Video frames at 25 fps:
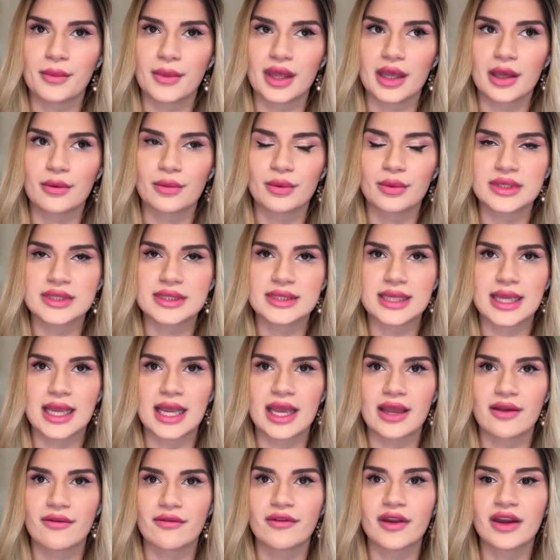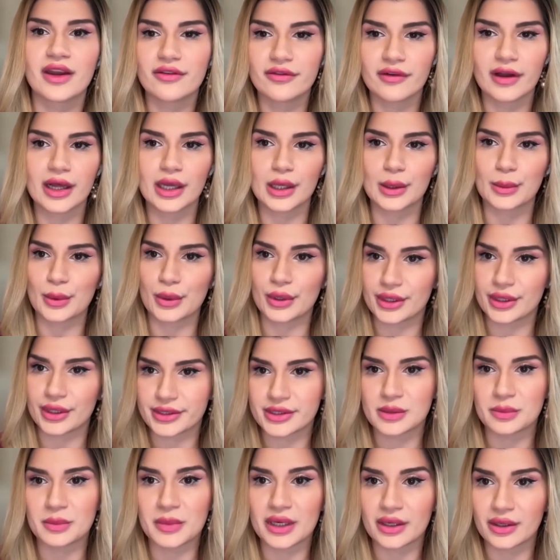It was a very valuable
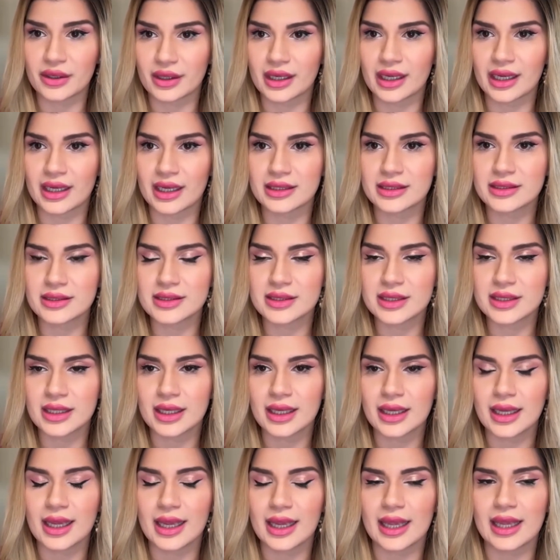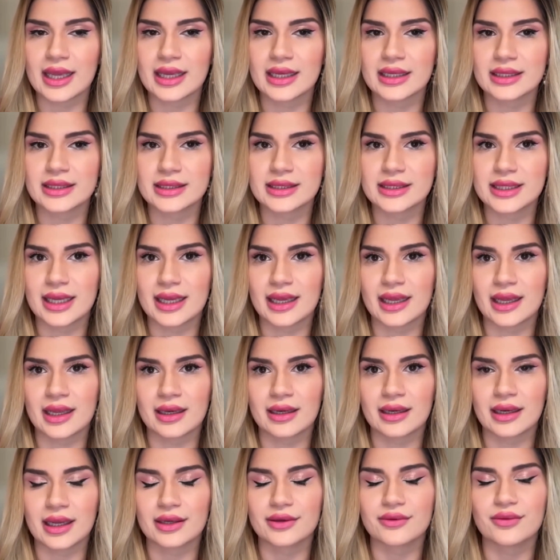experience, and it
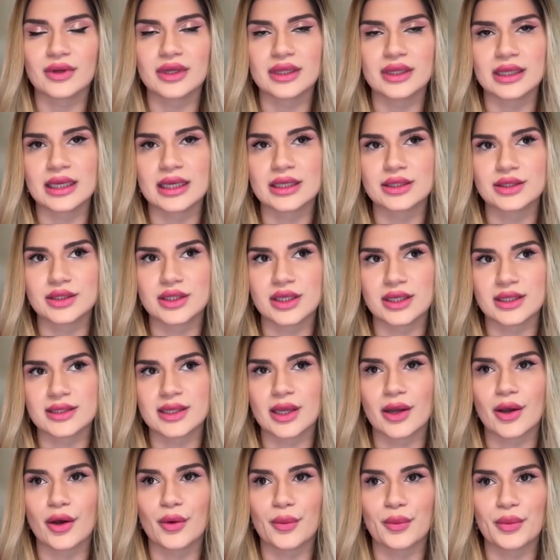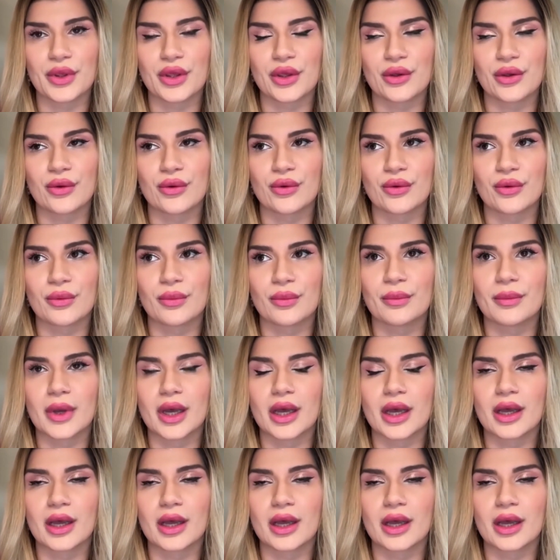really does help you